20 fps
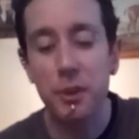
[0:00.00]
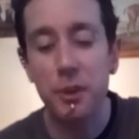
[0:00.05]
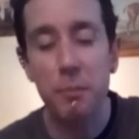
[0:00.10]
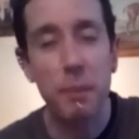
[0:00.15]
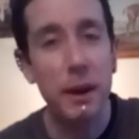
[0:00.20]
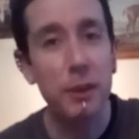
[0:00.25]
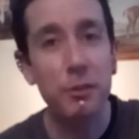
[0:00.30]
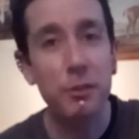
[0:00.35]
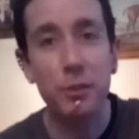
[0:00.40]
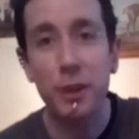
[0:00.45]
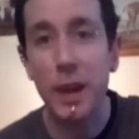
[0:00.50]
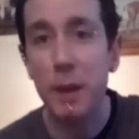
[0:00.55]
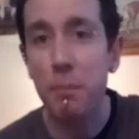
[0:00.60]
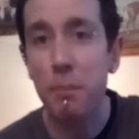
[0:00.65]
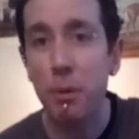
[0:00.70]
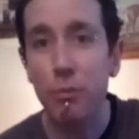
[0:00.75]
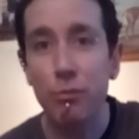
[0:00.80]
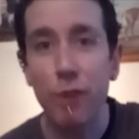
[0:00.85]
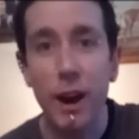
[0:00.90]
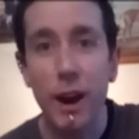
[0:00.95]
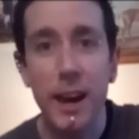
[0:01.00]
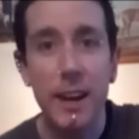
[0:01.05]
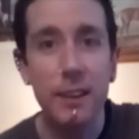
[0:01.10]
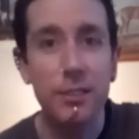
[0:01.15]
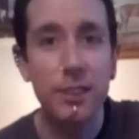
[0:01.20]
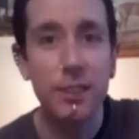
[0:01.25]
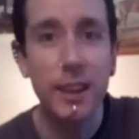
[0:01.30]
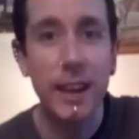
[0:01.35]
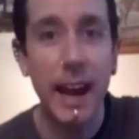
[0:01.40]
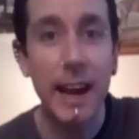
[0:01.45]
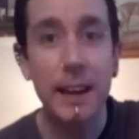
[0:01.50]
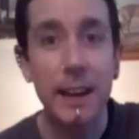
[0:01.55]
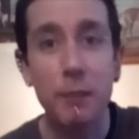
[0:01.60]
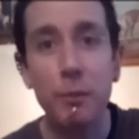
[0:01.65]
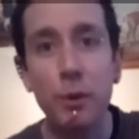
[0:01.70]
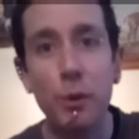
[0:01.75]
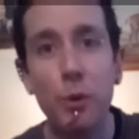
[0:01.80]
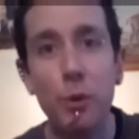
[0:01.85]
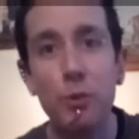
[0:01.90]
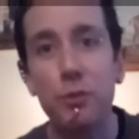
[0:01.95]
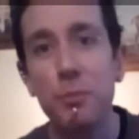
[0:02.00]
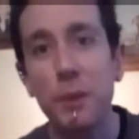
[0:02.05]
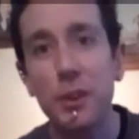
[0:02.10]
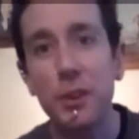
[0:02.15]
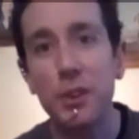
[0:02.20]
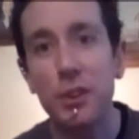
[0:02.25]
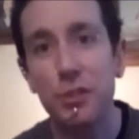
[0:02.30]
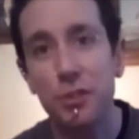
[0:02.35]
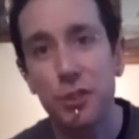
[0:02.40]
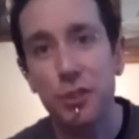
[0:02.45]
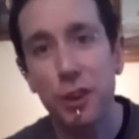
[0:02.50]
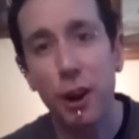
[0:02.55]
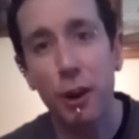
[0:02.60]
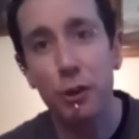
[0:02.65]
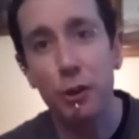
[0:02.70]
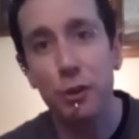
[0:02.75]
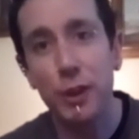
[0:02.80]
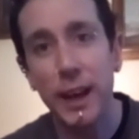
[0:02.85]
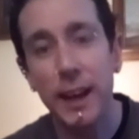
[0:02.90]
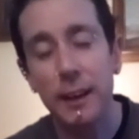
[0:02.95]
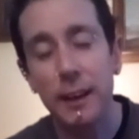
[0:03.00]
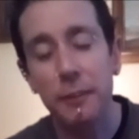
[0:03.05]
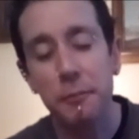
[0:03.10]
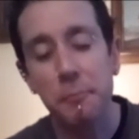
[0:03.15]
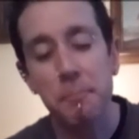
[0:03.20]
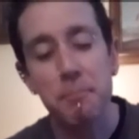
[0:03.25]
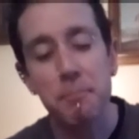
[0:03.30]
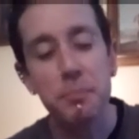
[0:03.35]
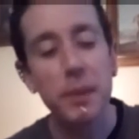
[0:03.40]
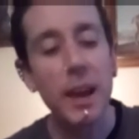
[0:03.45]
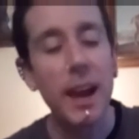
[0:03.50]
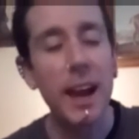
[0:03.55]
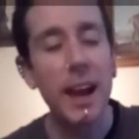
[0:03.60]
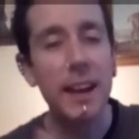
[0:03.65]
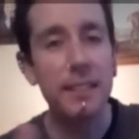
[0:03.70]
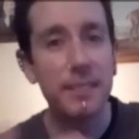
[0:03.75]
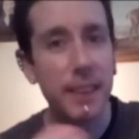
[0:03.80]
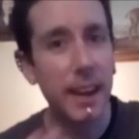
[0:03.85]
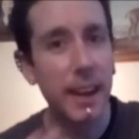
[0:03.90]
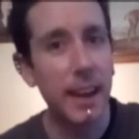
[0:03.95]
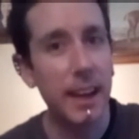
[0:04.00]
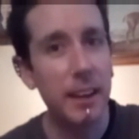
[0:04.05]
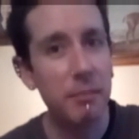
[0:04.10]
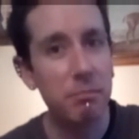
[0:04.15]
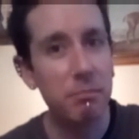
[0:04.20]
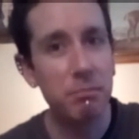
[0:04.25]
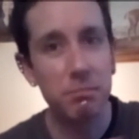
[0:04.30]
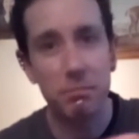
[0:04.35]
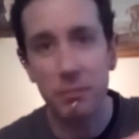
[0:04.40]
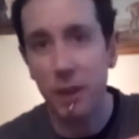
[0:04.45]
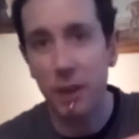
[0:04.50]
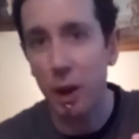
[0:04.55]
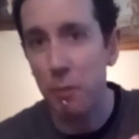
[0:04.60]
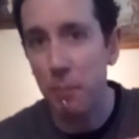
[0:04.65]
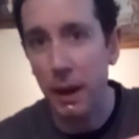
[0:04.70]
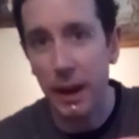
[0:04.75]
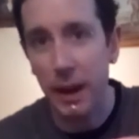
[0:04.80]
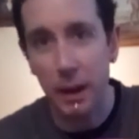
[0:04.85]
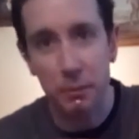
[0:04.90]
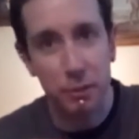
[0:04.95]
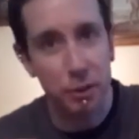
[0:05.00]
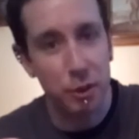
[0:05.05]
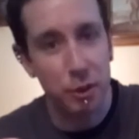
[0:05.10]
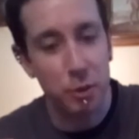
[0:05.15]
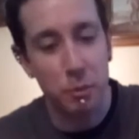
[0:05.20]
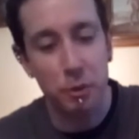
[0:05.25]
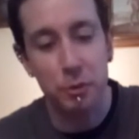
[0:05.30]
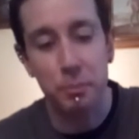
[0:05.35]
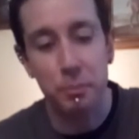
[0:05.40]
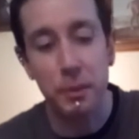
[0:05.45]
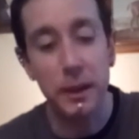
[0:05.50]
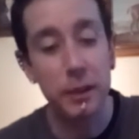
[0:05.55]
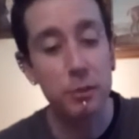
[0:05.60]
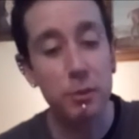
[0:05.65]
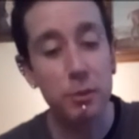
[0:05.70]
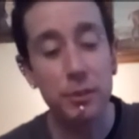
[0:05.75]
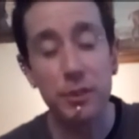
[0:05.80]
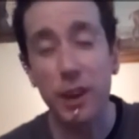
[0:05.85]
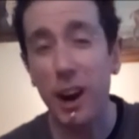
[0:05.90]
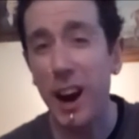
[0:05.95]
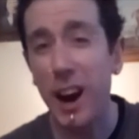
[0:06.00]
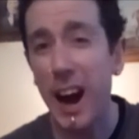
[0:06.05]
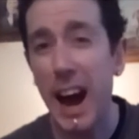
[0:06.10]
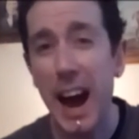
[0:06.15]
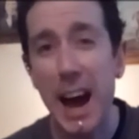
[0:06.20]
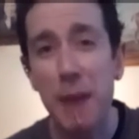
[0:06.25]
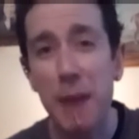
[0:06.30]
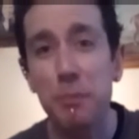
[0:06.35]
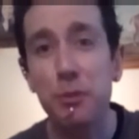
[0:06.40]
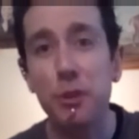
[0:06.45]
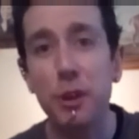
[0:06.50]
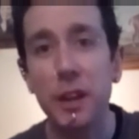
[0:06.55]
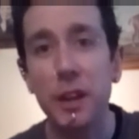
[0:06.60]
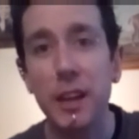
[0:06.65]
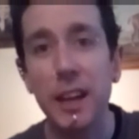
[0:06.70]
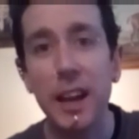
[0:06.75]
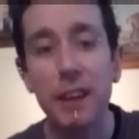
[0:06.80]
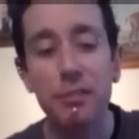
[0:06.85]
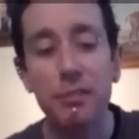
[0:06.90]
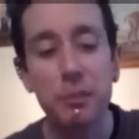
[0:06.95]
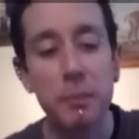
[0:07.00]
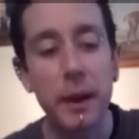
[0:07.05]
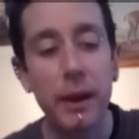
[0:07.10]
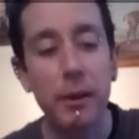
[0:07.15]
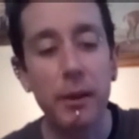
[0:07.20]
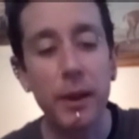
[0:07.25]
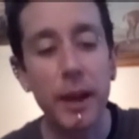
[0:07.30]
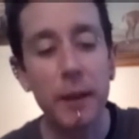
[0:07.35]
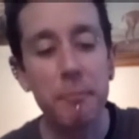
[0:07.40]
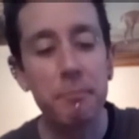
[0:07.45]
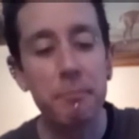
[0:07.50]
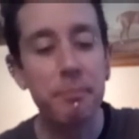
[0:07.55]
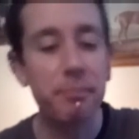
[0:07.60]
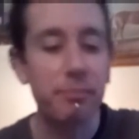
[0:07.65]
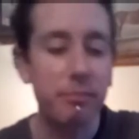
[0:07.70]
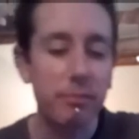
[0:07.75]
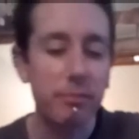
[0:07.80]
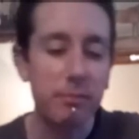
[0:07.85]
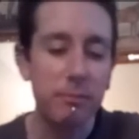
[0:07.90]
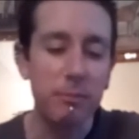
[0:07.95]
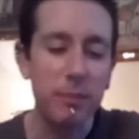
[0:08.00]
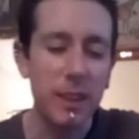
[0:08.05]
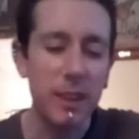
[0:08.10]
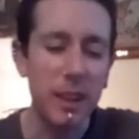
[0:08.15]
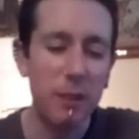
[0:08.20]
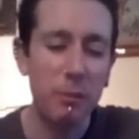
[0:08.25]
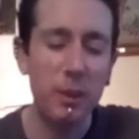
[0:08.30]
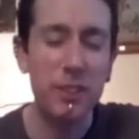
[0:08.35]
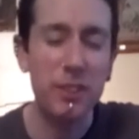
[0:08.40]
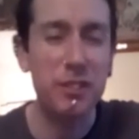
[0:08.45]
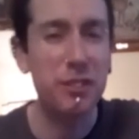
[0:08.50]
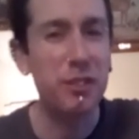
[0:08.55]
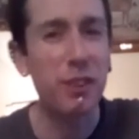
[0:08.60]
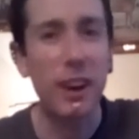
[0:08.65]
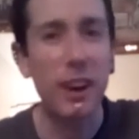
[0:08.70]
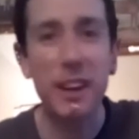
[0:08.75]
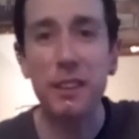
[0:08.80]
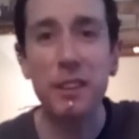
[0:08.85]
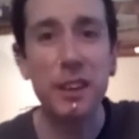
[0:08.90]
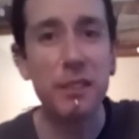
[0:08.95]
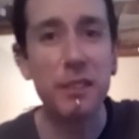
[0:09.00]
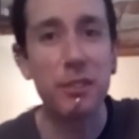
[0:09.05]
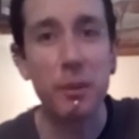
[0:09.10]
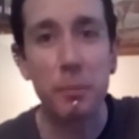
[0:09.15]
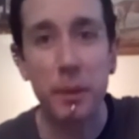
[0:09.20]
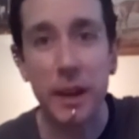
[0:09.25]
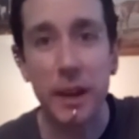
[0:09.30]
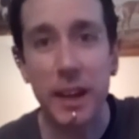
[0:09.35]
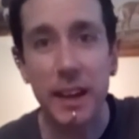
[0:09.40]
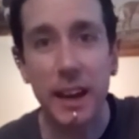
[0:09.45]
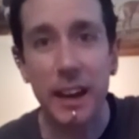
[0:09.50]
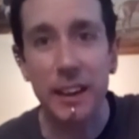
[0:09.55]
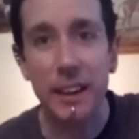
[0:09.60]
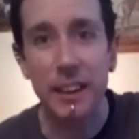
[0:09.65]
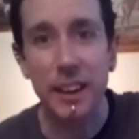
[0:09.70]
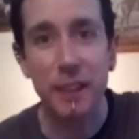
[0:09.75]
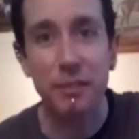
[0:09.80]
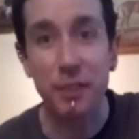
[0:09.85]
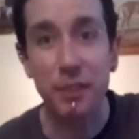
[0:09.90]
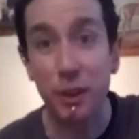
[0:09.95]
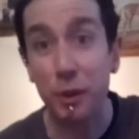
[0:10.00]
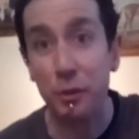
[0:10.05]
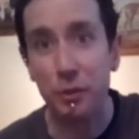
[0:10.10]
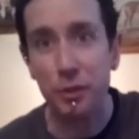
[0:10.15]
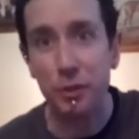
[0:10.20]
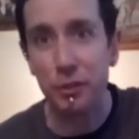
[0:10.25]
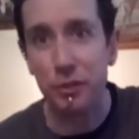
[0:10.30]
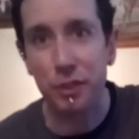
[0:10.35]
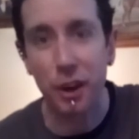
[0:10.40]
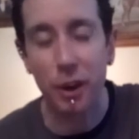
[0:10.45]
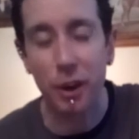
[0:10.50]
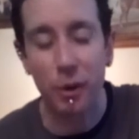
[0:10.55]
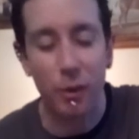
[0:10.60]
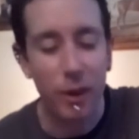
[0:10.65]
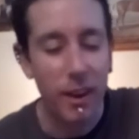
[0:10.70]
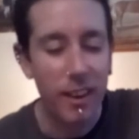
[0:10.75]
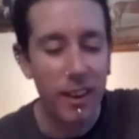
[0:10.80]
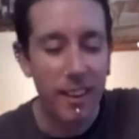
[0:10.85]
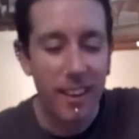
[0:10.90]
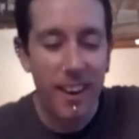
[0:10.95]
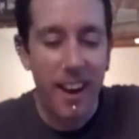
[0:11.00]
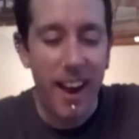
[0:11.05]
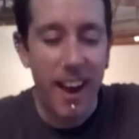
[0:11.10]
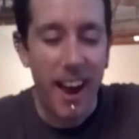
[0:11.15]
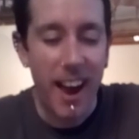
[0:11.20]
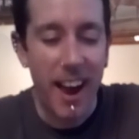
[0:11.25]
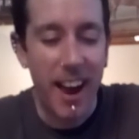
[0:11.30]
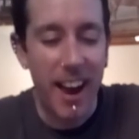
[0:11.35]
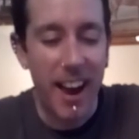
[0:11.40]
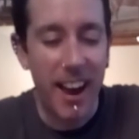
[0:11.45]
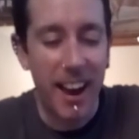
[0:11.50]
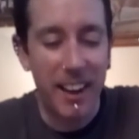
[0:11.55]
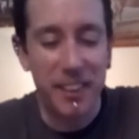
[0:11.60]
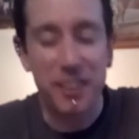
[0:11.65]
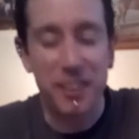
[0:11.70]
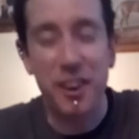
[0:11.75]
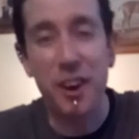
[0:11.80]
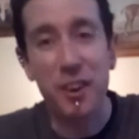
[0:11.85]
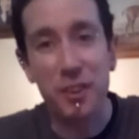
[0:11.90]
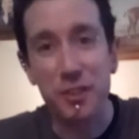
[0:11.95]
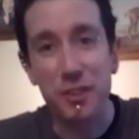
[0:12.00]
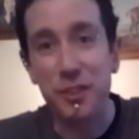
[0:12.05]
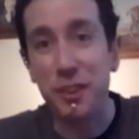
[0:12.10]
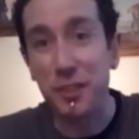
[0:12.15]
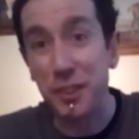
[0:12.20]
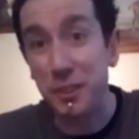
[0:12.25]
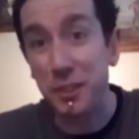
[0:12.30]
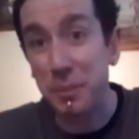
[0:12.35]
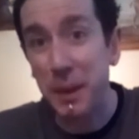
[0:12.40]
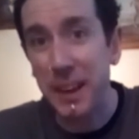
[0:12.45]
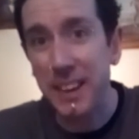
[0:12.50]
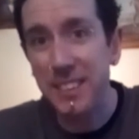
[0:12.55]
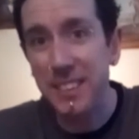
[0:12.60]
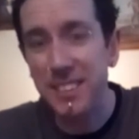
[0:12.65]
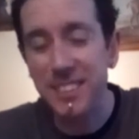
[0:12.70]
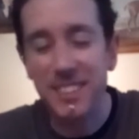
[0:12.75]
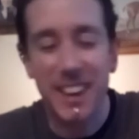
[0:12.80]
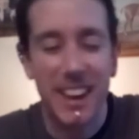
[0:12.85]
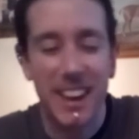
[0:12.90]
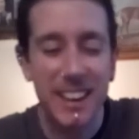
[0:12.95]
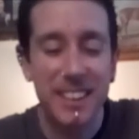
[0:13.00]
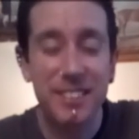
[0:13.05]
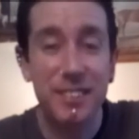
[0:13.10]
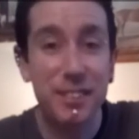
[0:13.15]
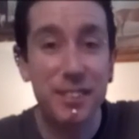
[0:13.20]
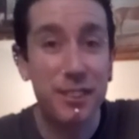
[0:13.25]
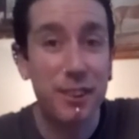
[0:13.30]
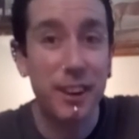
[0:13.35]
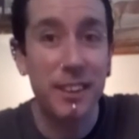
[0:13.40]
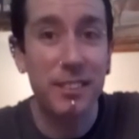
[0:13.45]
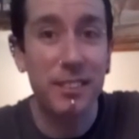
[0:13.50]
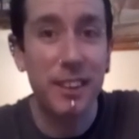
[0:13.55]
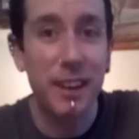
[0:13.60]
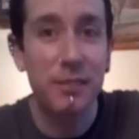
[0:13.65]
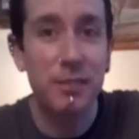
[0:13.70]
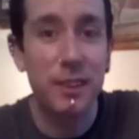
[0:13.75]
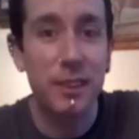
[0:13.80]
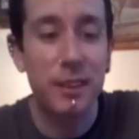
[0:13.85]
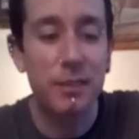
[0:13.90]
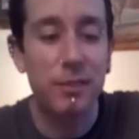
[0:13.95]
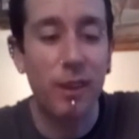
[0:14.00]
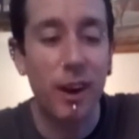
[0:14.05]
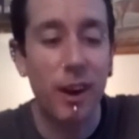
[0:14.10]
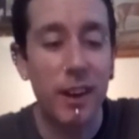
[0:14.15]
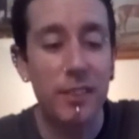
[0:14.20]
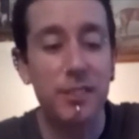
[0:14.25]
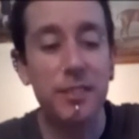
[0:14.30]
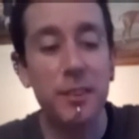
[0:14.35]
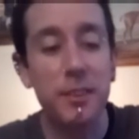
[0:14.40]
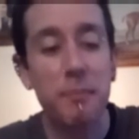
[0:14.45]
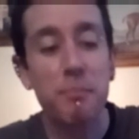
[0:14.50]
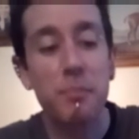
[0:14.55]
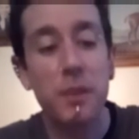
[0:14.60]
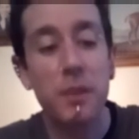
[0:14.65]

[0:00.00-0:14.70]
the pedals will keep on raising, and it will automatically slow down and then go back up to normal speed, which I absolutely loved about it. Which is great if you're a beginner, you know, if you lose control. And you can't control your speed, then this is a great safety device.